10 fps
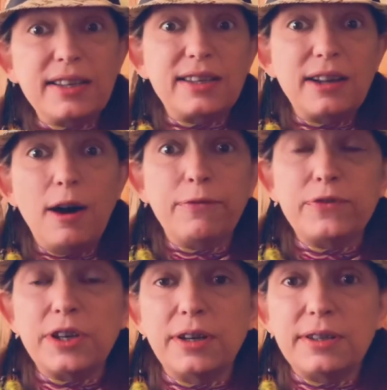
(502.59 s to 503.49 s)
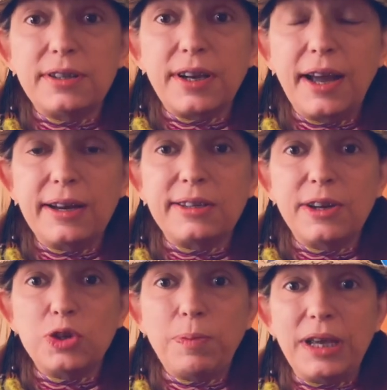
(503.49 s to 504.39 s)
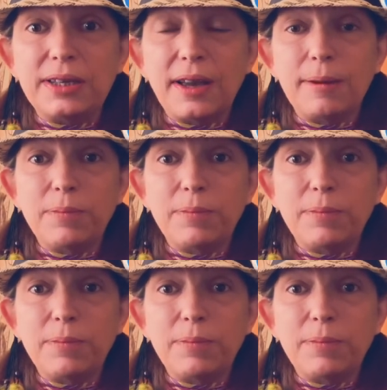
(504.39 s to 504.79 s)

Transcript: stuff to kind of touch base on.